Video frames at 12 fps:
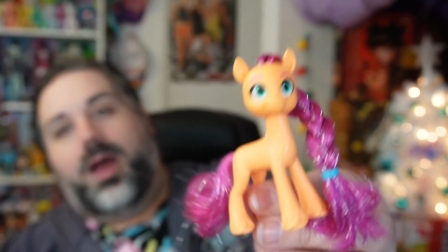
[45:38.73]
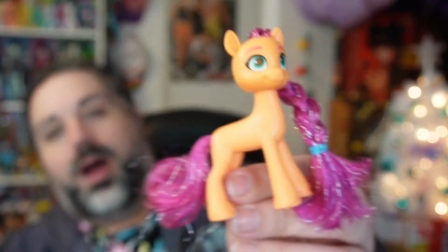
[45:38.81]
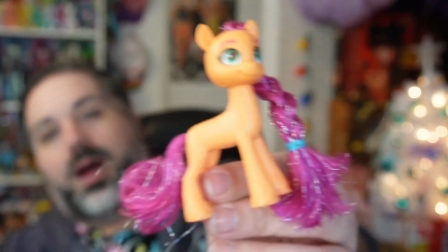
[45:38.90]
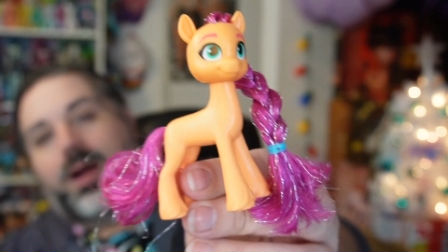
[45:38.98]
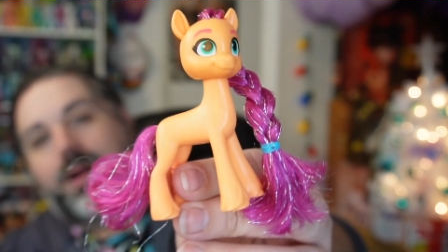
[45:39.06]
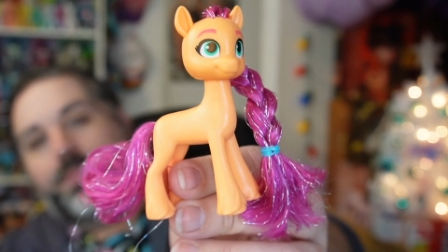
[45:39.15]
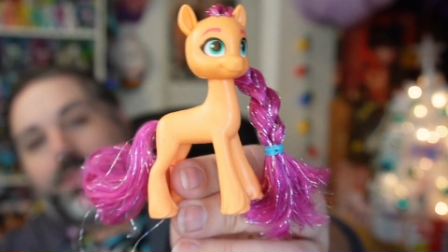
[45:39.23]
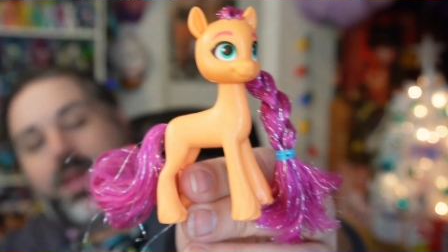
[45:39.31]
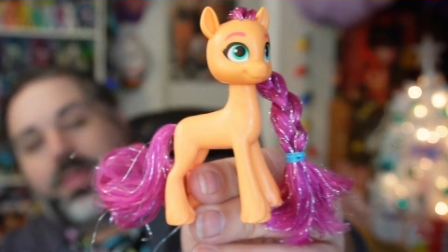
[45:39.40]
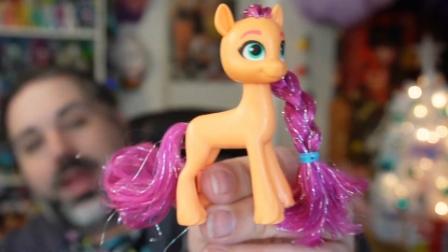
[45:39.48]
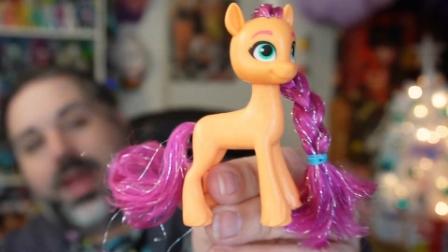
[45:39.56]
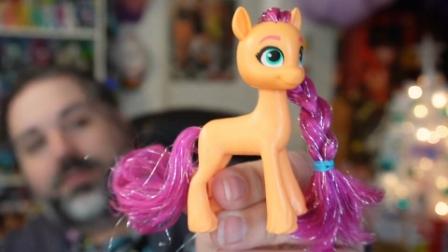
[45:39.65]
Um,
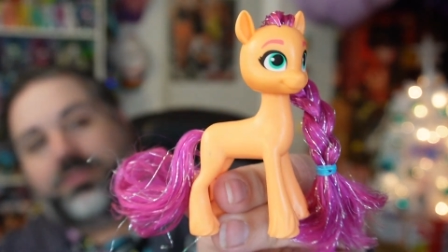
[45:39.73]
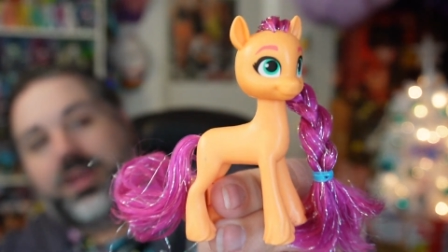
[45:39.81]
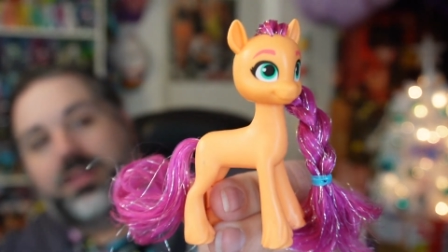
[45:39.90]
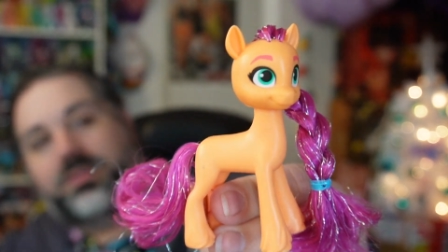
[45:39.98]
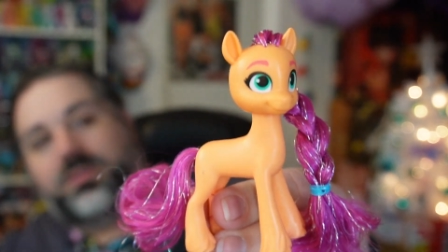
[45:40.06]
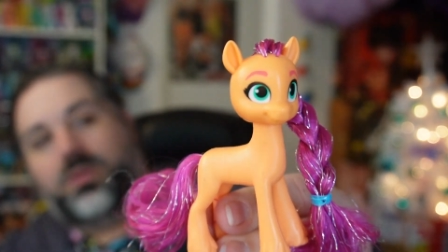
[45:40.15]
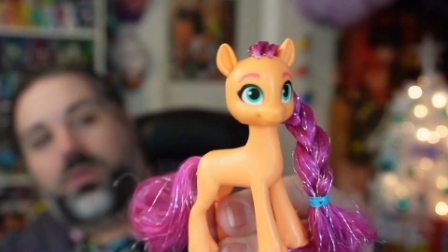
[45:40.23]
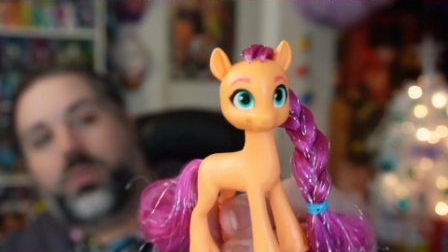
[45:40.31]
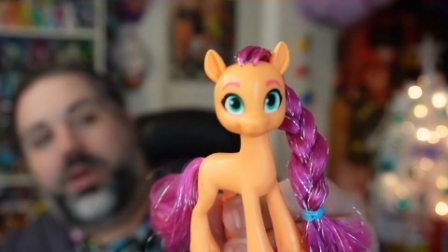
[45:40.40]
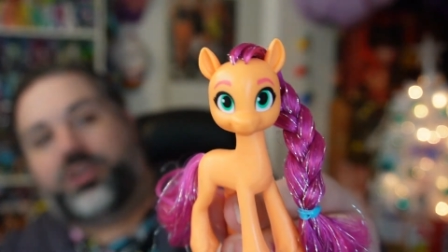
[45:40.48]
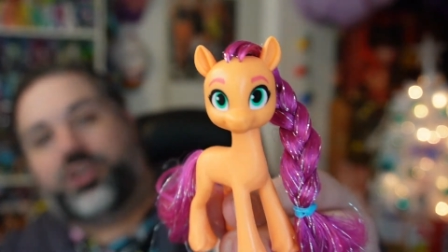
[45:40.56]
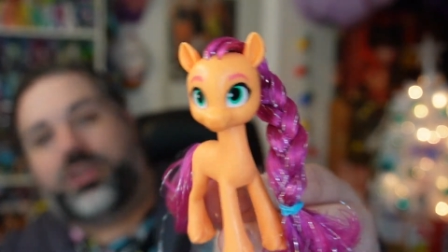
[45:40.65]
and they have tinsel,
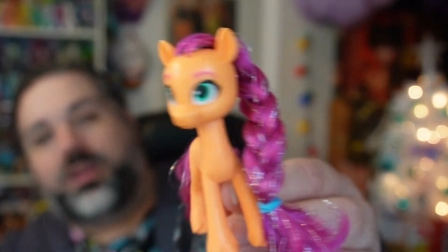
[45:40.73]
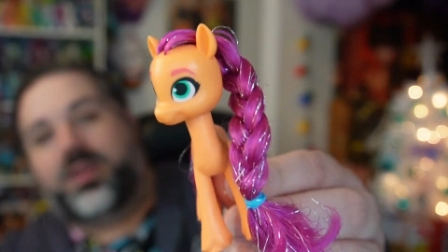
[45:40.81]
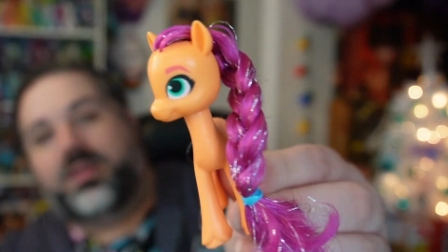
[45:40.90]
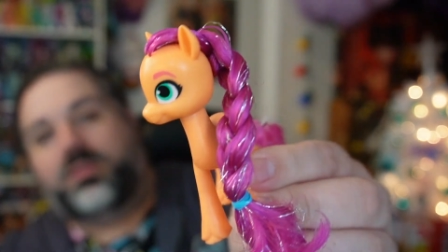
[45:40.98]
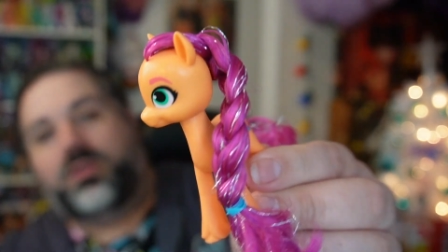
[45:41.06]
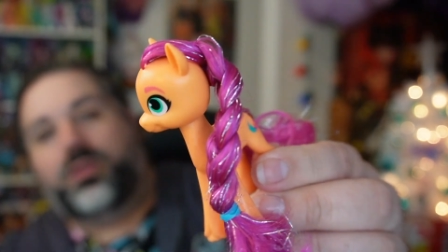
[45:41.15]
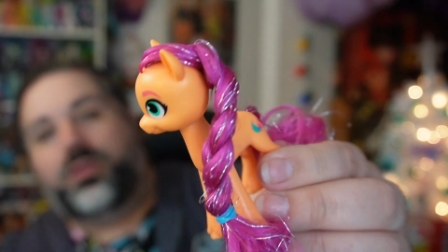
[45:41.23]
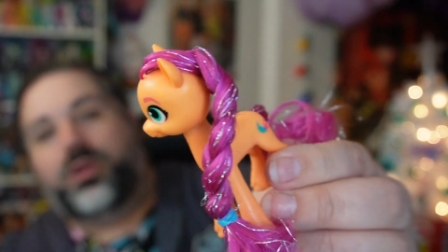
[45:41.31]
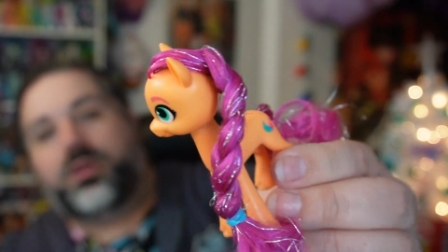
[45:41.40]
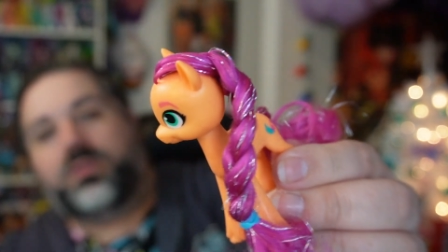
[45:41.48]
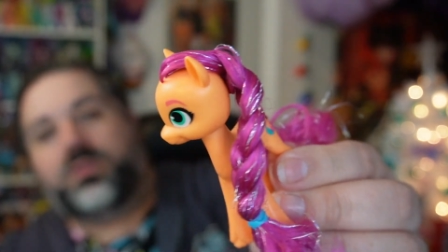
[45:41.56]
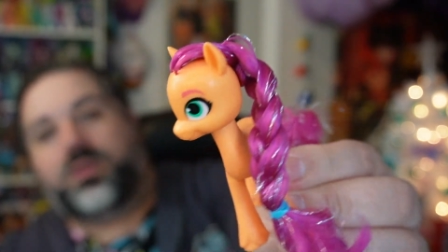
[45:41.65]
which the tinsel
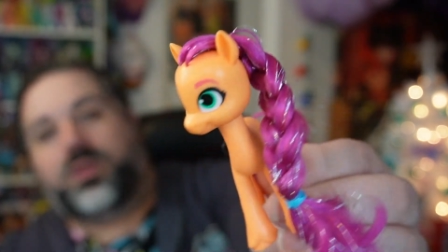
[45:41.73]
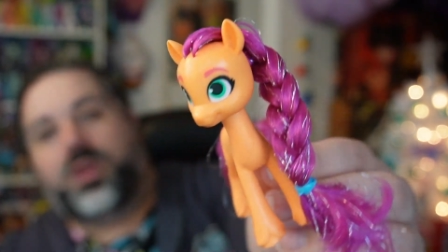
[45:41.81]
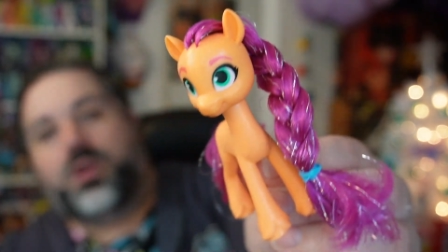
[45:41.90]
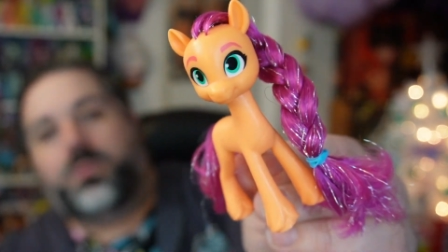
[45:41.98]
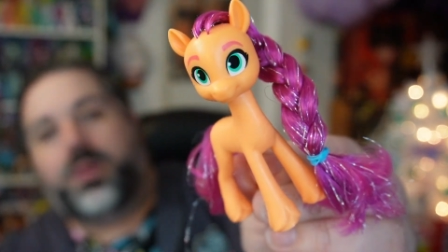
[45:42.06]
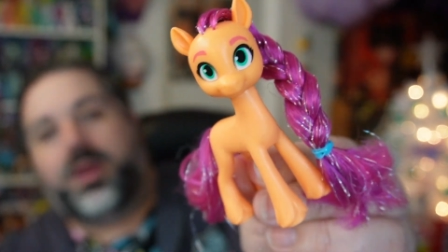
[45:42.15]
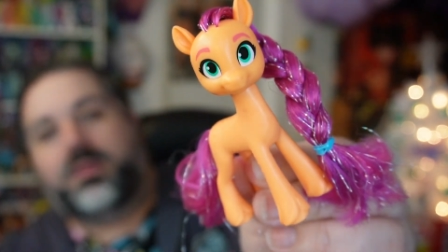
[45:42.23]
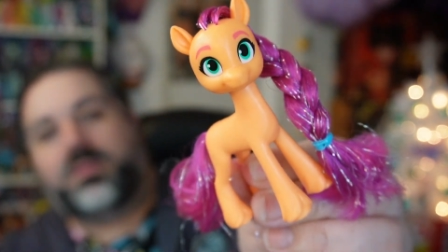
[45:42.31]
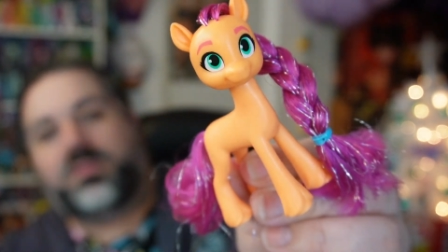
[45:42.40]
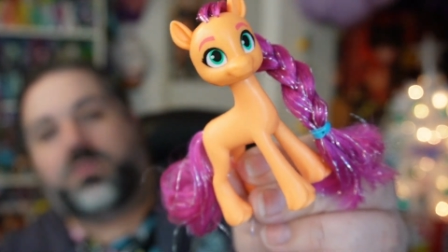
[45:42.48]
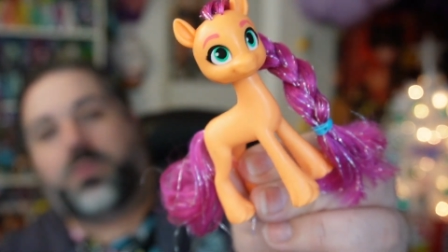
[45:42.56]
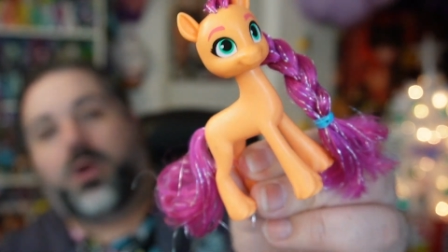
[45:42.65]
looks cute because
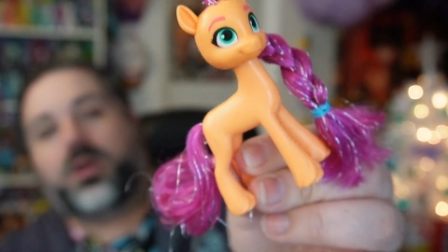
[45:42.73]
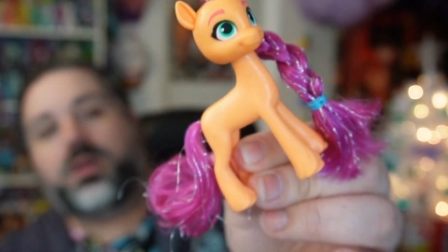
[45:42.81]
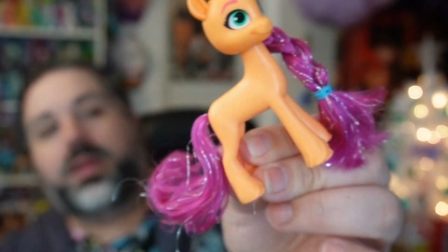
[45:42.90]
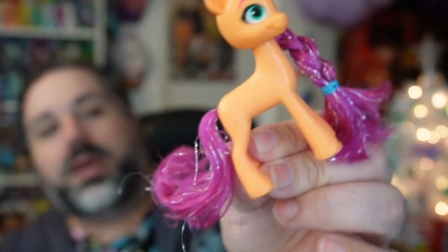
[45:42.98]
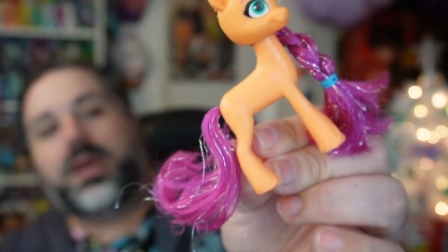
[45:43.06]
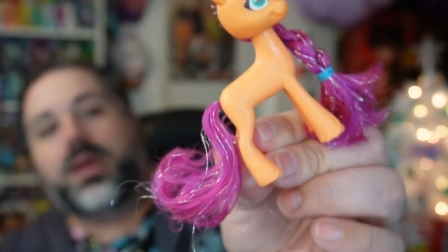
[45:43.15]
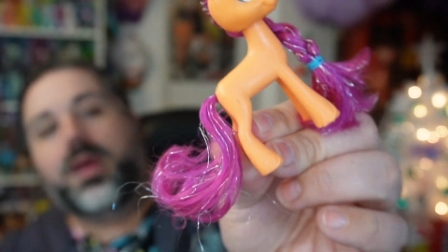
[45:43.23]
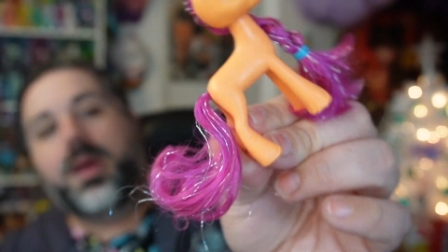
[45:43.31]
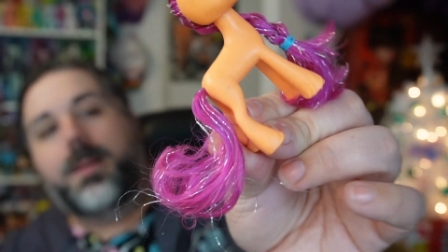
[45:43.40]
it's sparkly,